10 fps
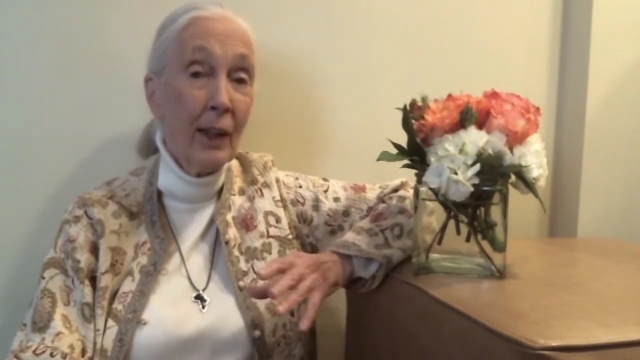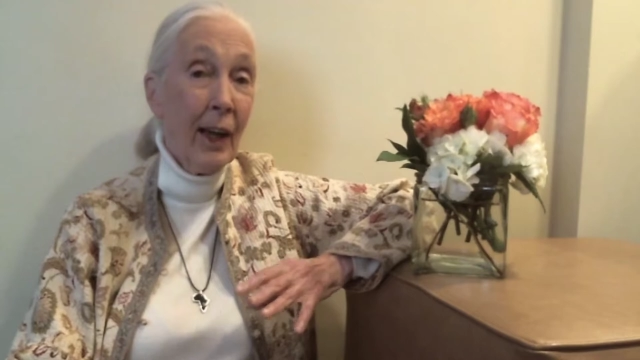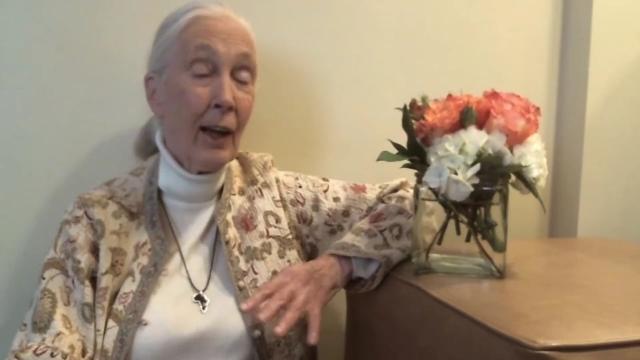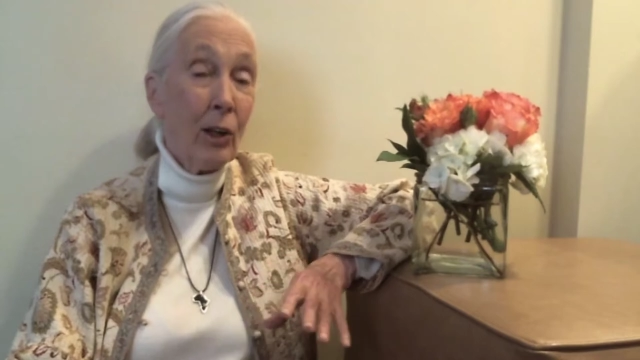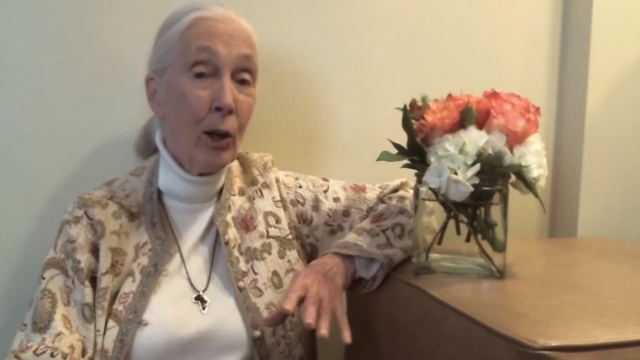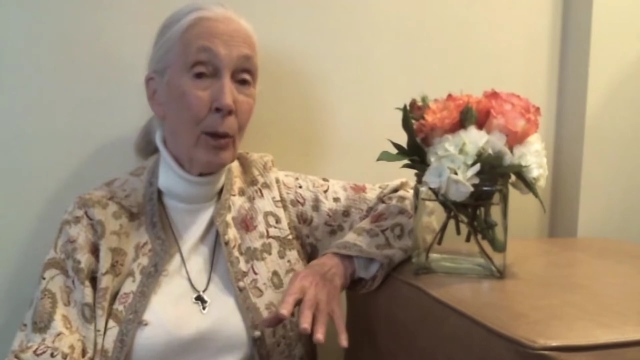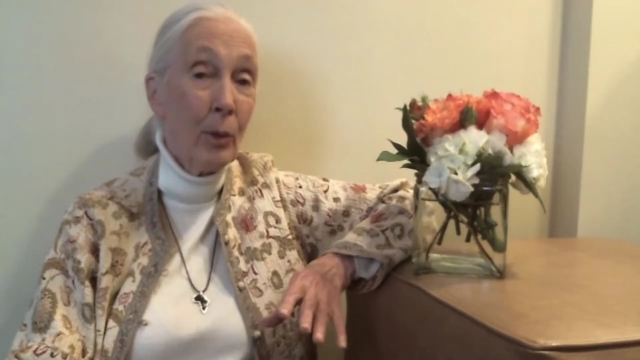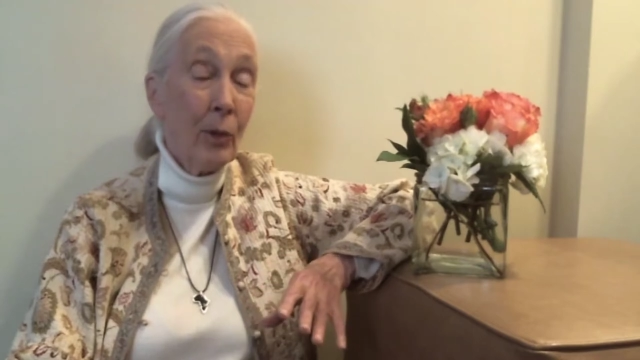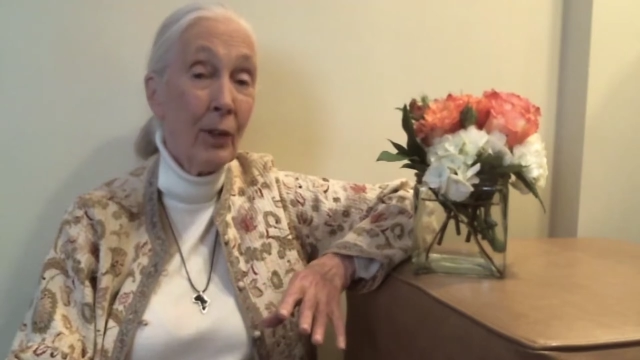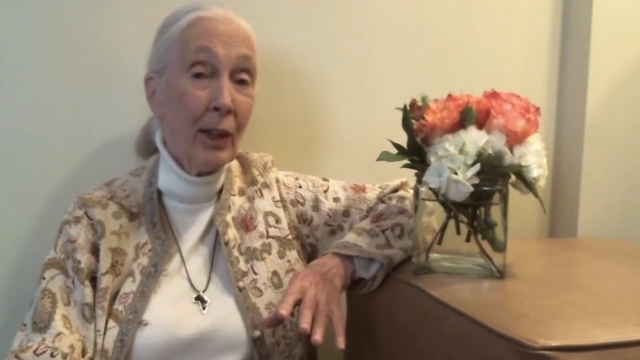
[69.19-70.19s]
cattle are
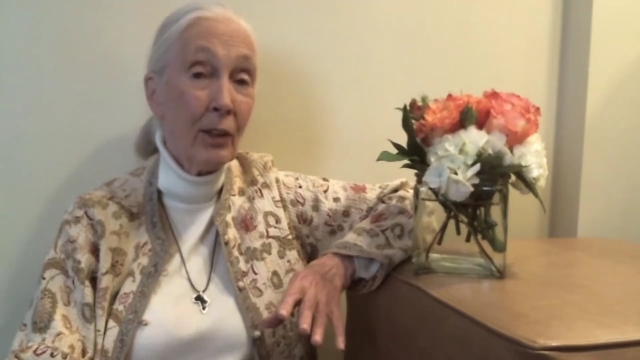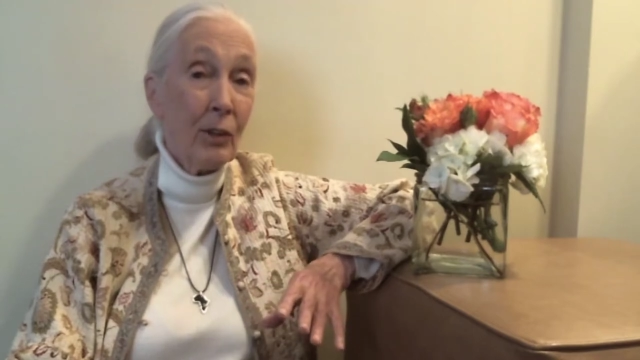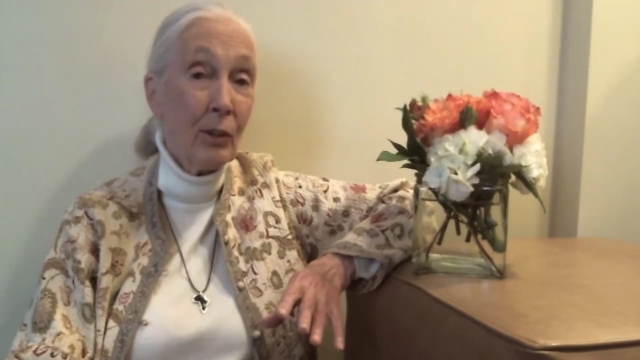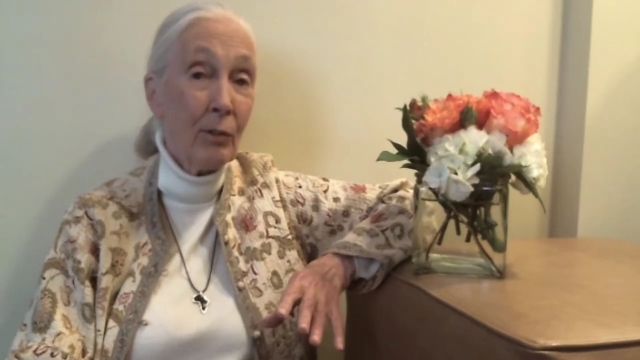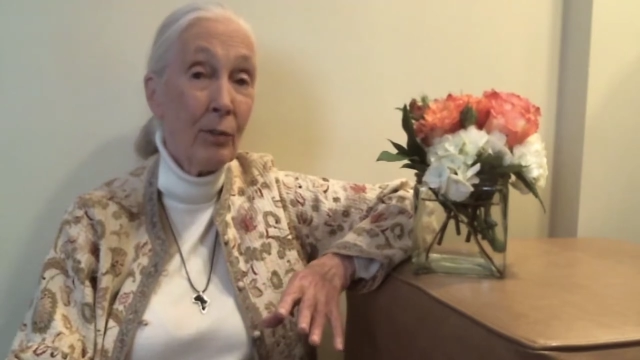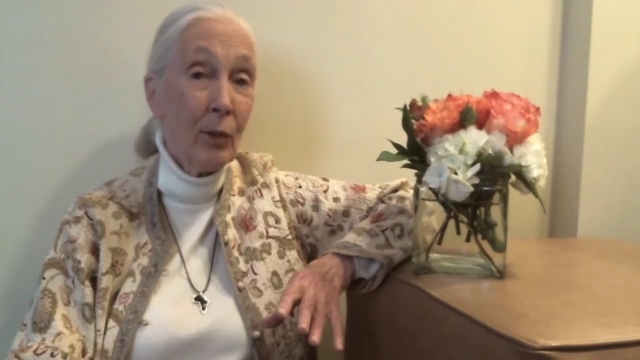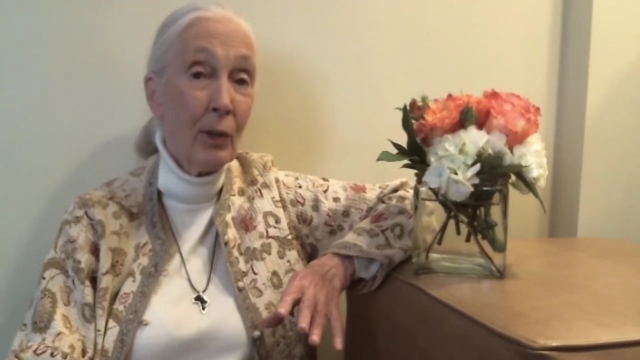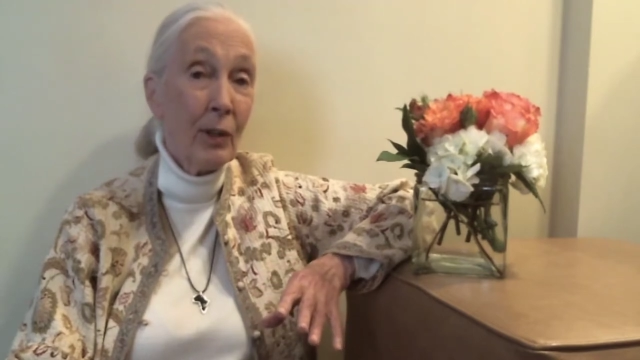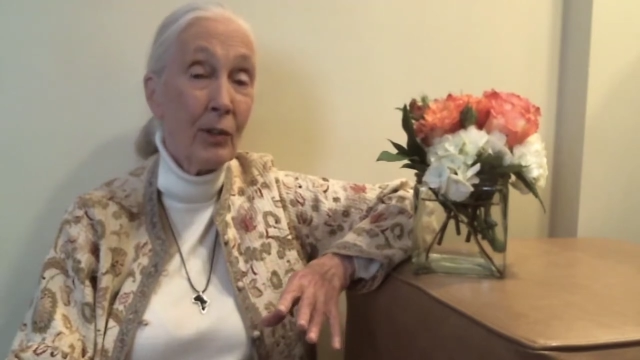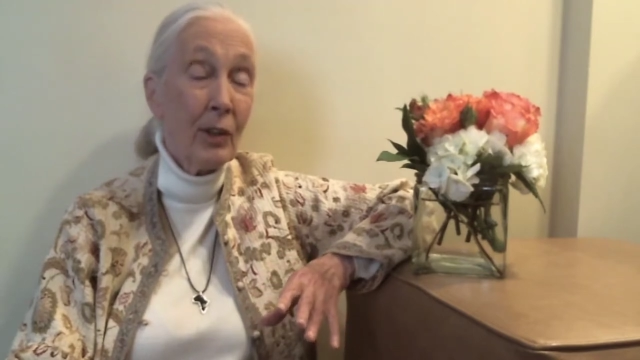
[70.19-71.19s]
moving into the
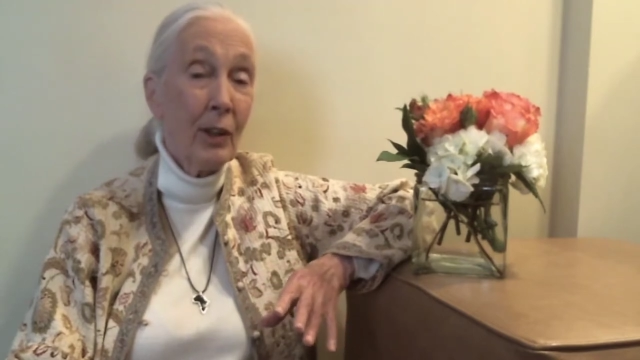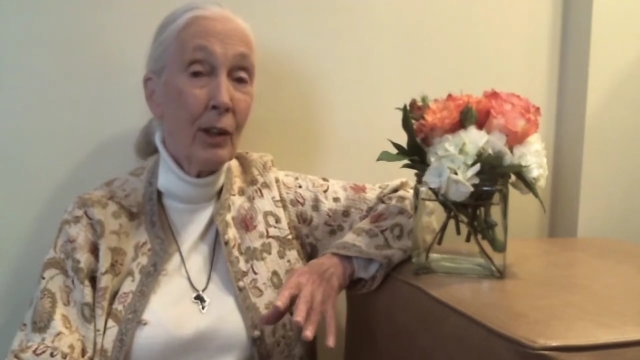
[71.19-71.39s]
forest,